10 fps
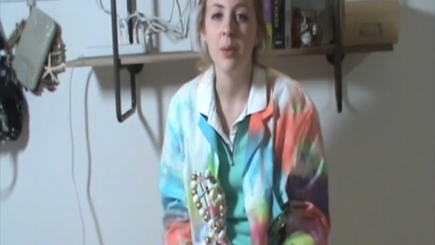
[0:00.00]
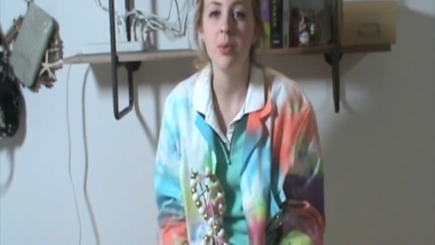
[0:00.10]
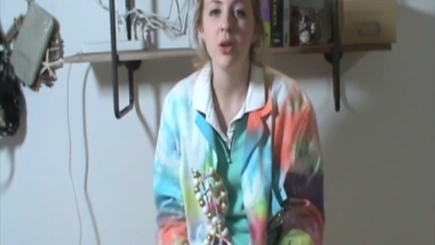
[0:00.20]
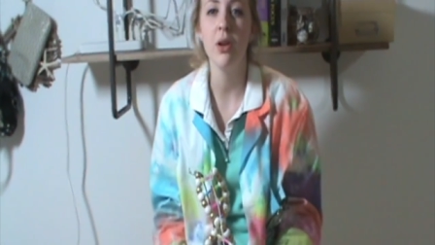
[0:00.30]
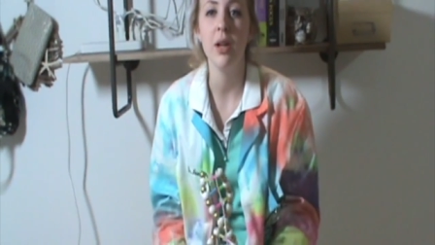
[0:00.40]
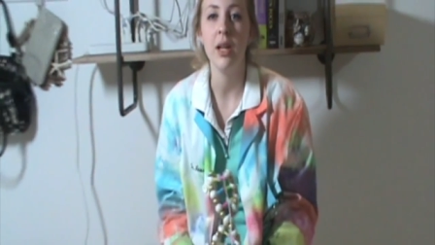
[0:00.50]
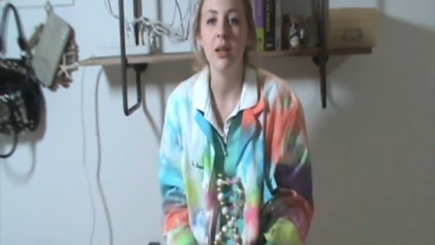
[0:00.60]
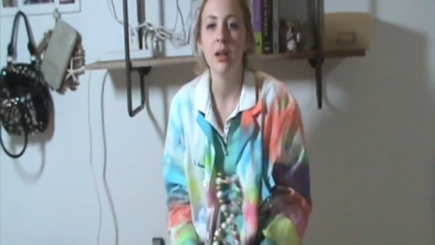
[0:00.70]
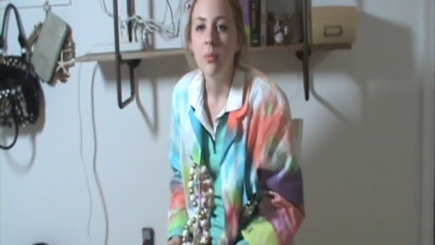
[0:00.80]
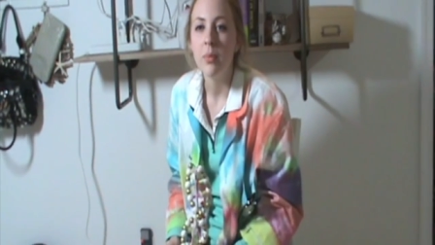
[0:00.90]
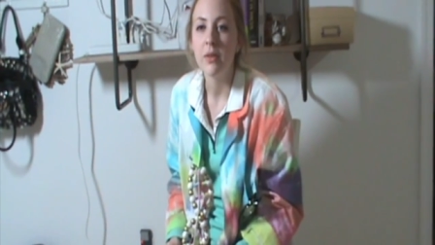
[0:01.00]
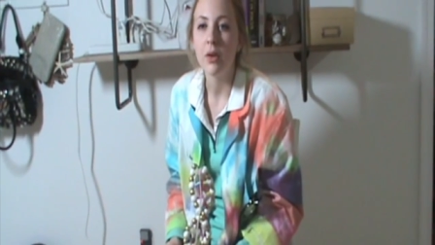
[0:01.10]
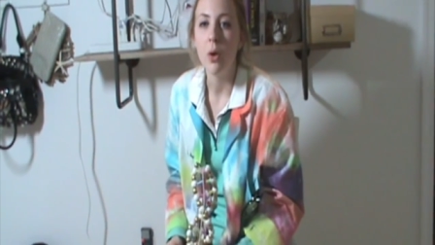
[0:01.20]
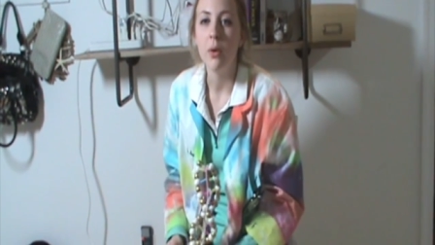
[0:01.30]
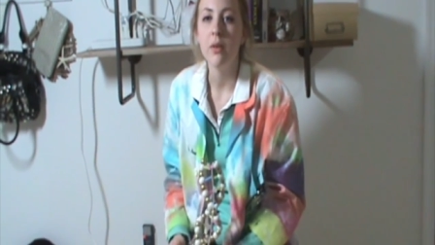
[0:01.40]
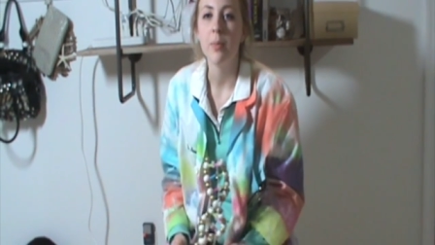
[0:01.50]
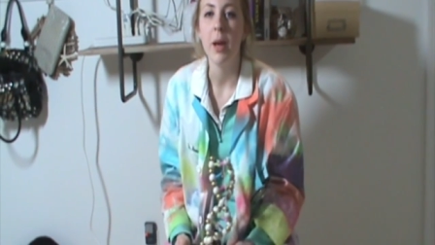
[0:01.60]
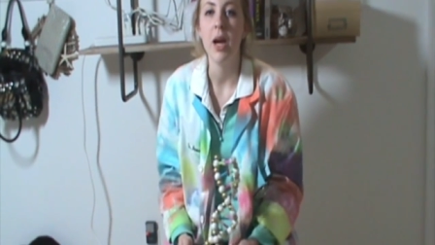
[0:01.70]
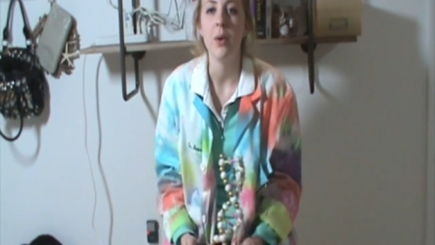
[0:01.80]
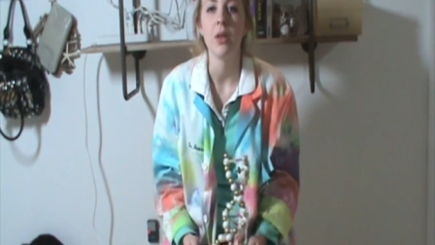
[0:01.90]
A purine must always
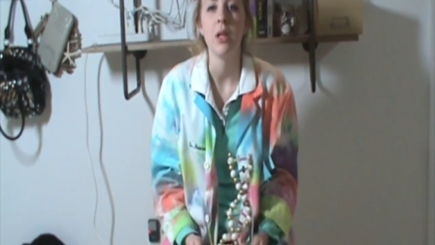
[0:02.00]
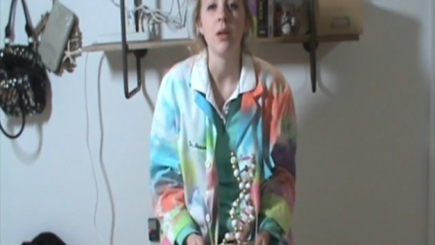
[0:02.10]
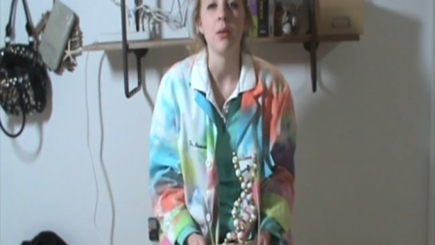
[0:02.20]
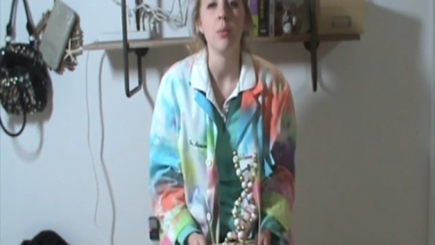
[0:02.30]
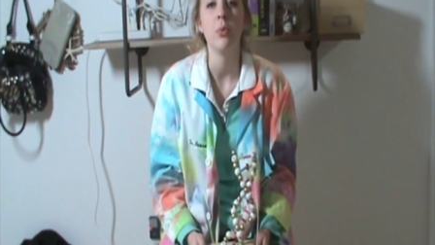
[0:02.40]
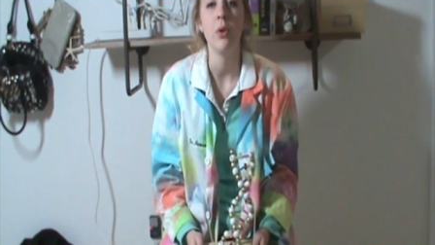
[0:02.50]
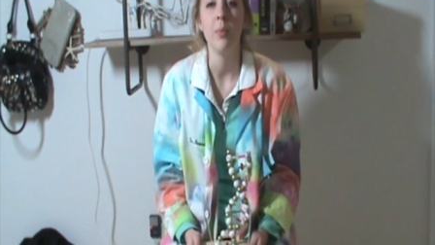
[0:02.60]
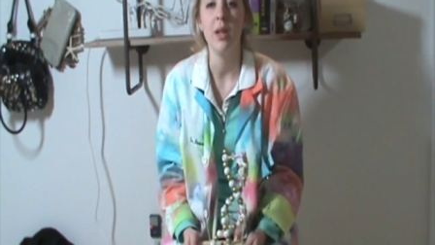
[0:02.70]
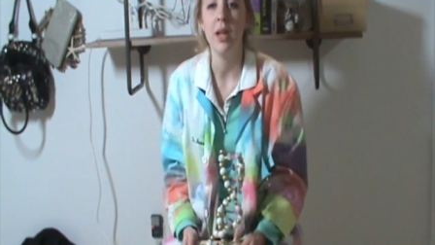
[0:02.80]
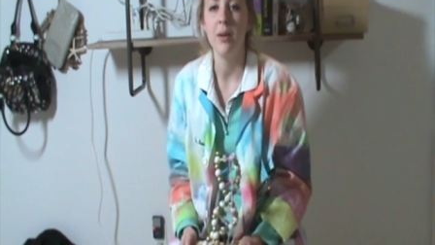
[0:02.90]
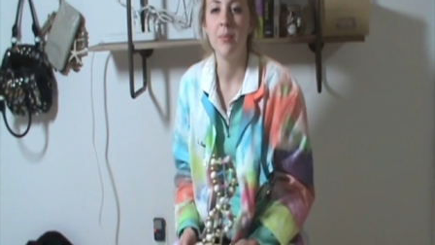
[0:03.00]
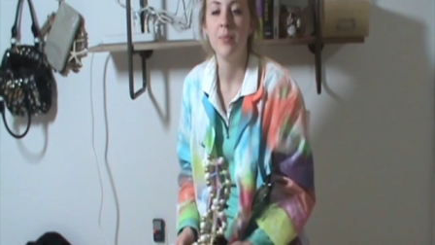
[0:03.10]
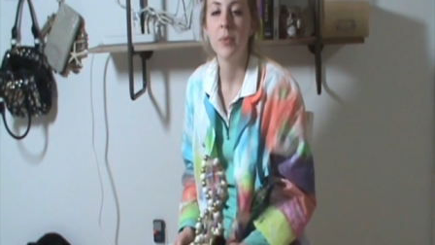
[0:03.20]
pair with a pyrimidine.